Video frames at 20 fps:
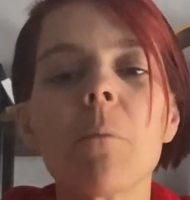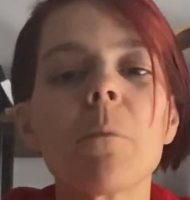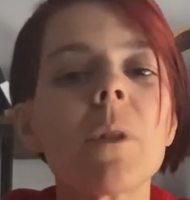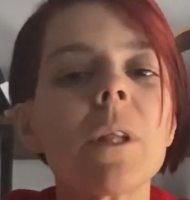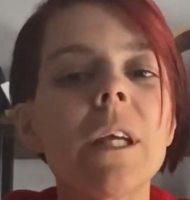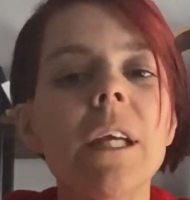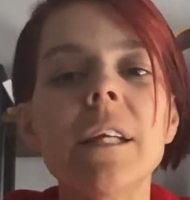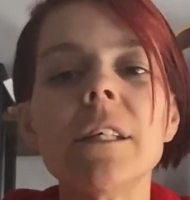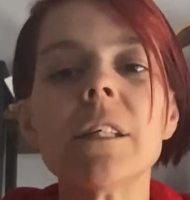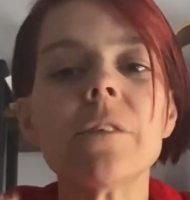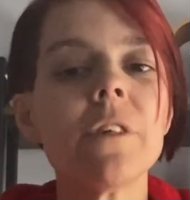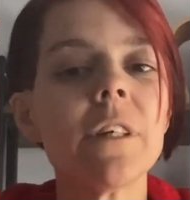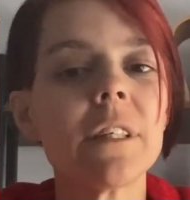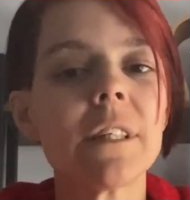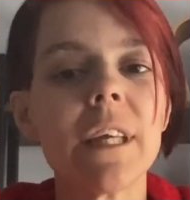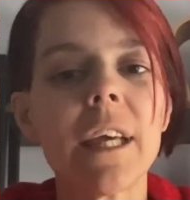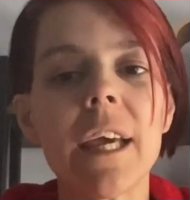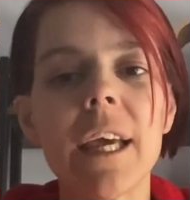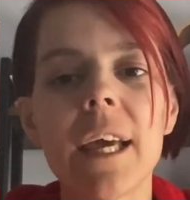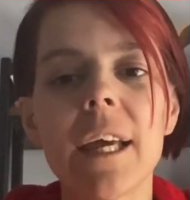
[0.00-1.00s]
Please, if you
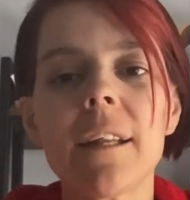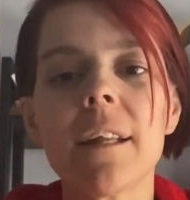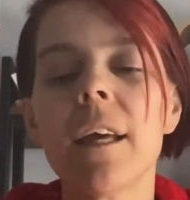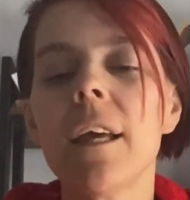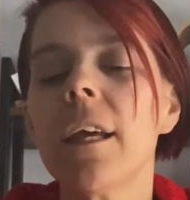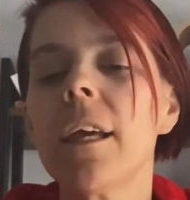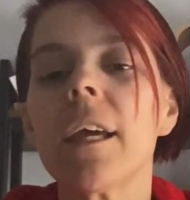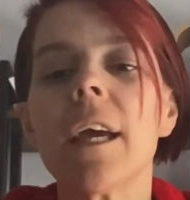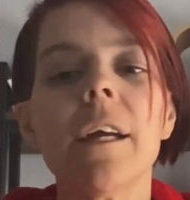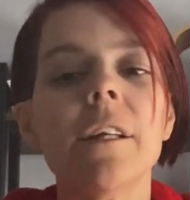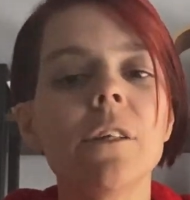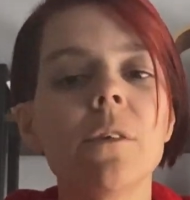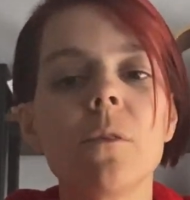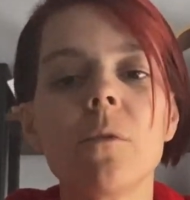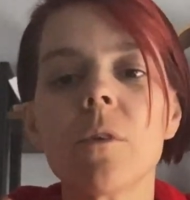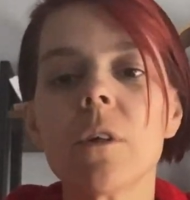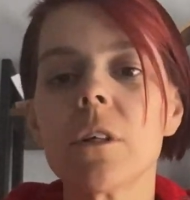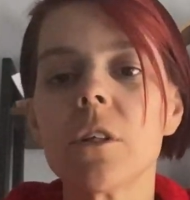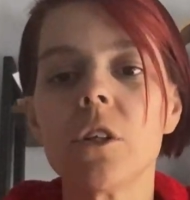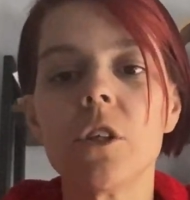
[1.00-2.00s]
did, and
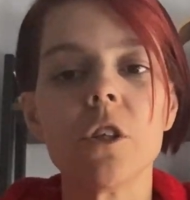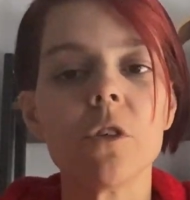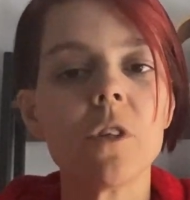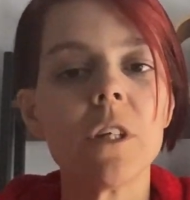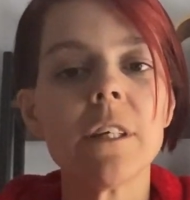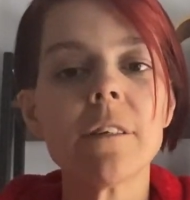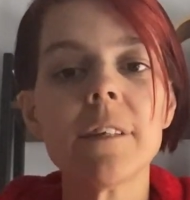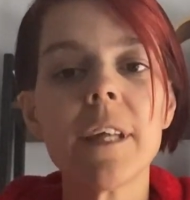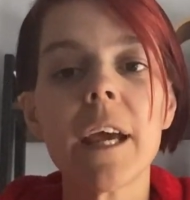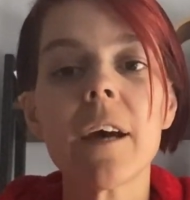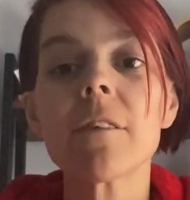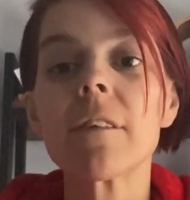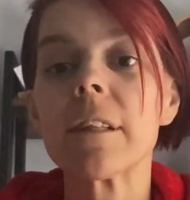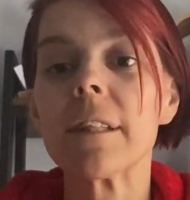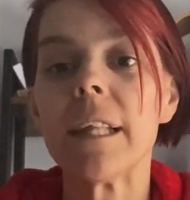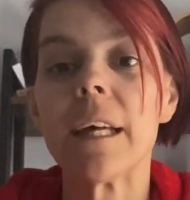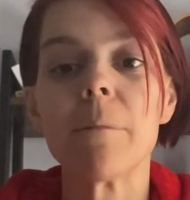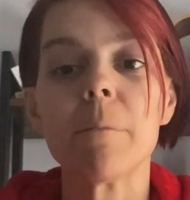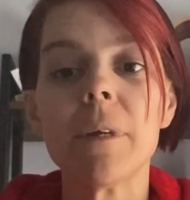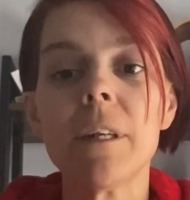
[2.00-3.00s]
you do these nails,
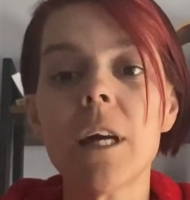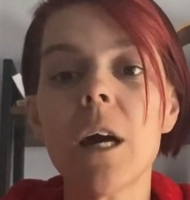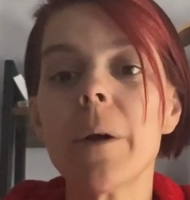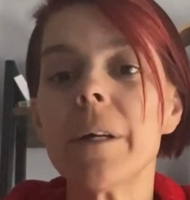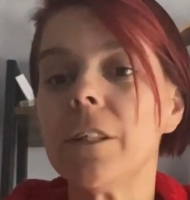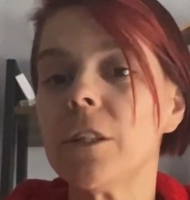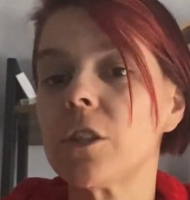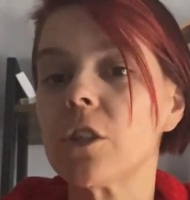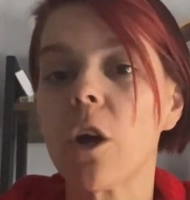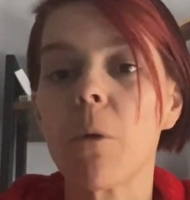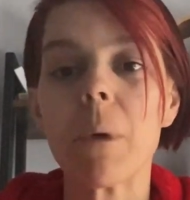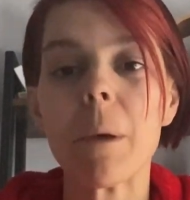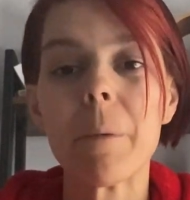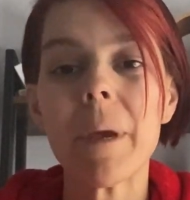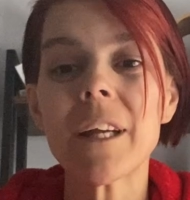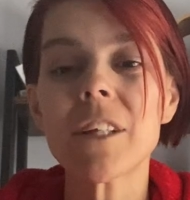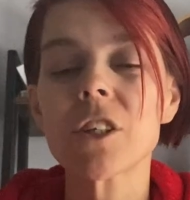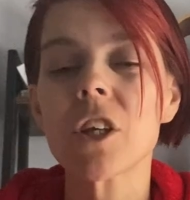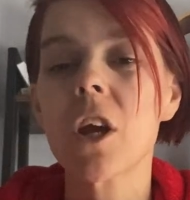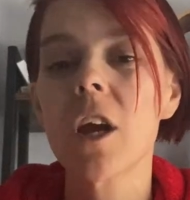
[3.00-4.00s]
let me know and show me a
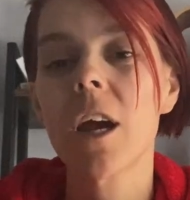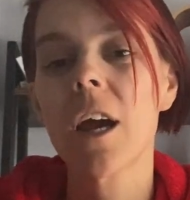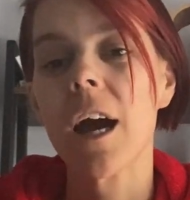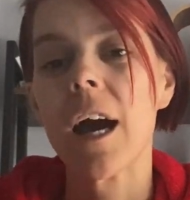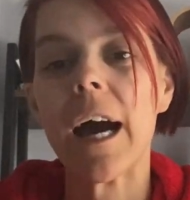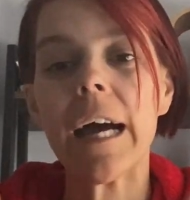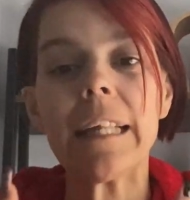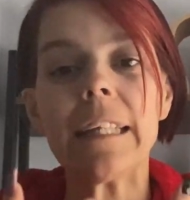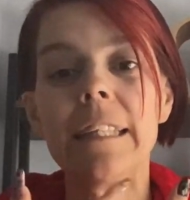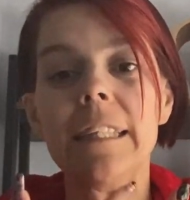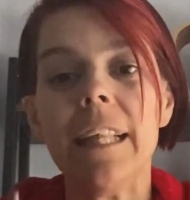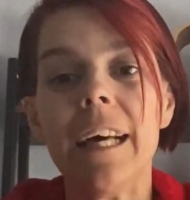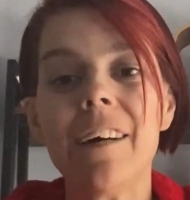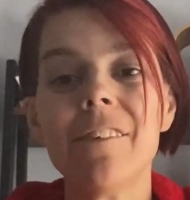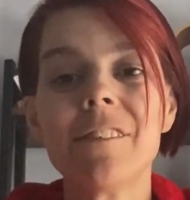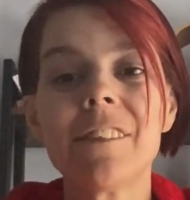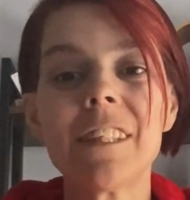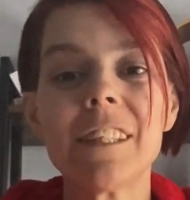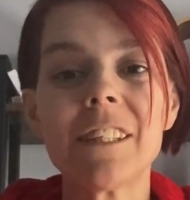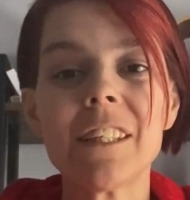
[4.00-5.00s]
picture. I
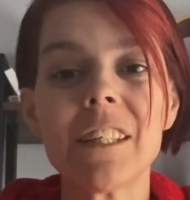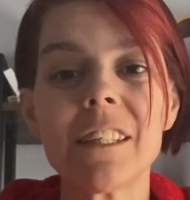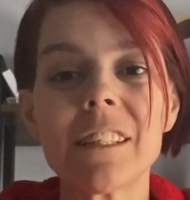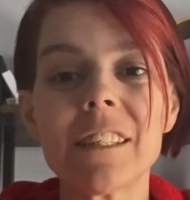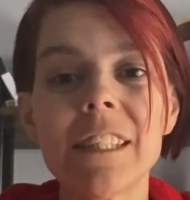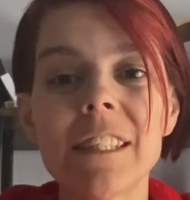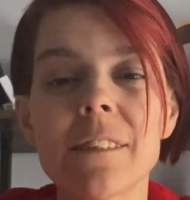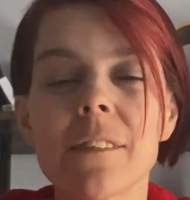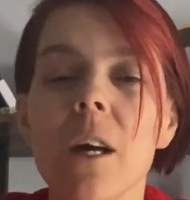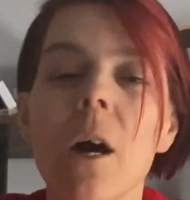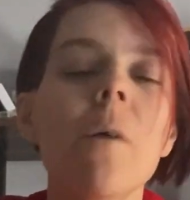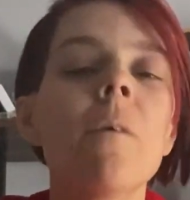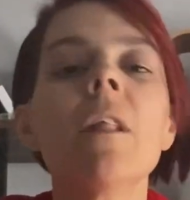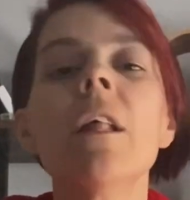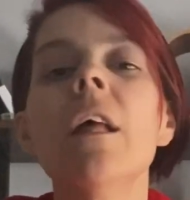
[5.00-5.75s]
love to see so. You